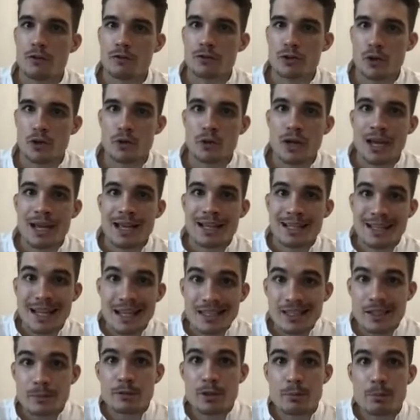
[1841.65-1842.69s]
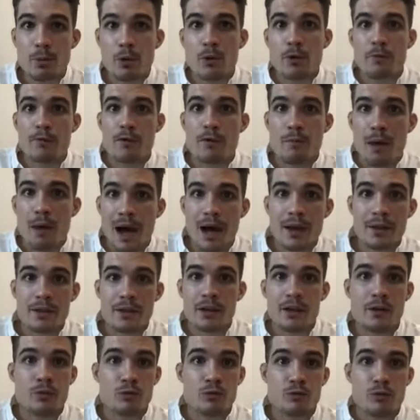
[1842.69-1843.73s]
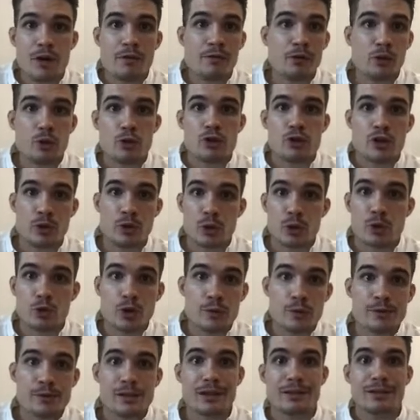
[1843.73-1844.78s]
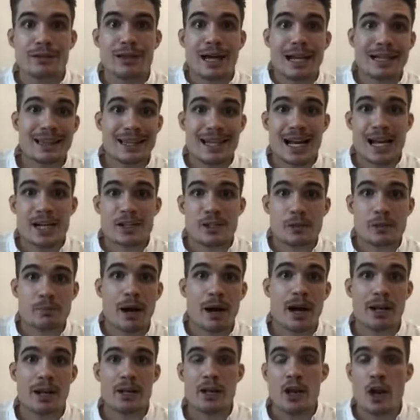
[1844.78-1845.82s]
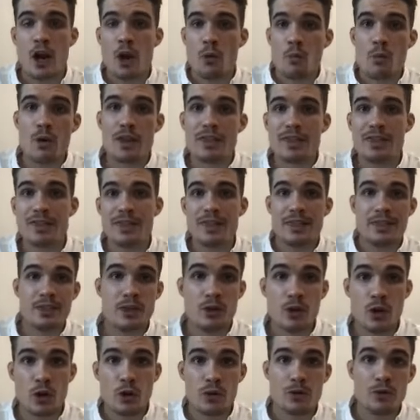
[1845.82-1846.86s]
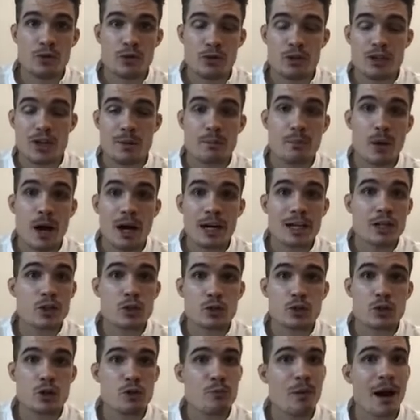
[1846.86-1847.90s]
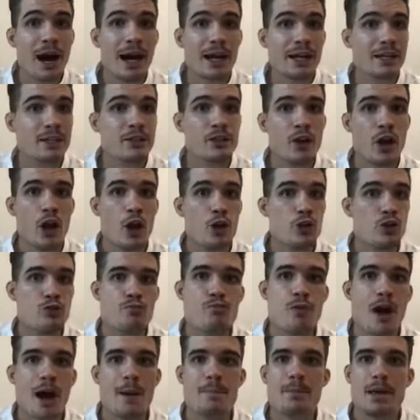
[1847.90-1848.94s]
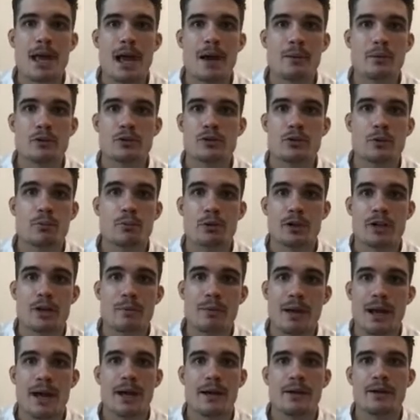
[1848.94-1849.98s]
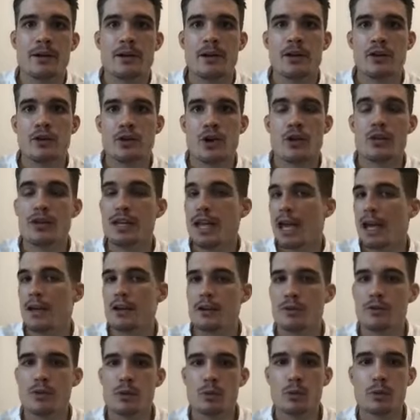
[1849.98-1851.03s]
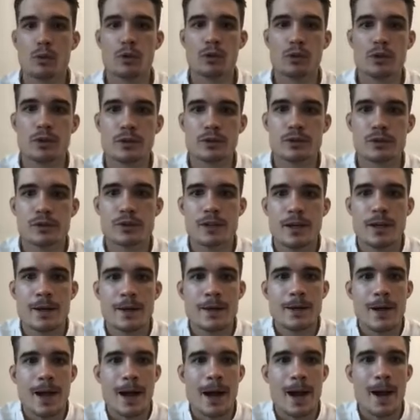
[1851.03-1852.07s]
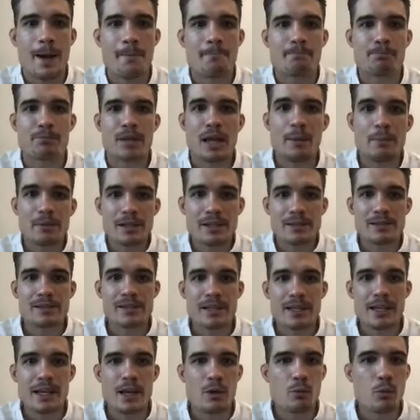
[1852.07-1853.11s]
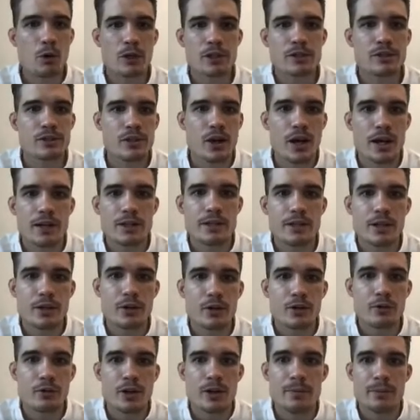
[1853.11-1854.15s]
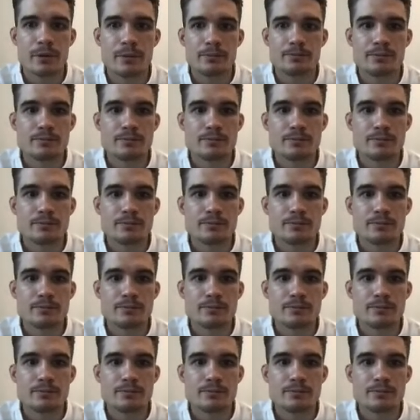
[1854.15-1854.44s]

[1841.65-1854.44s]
So get some support from other revolutionary groups like the Nationalist Party. With combining your two parties, you might be able to bring about the end of the warlords. And we can see here what is signed in their agreement.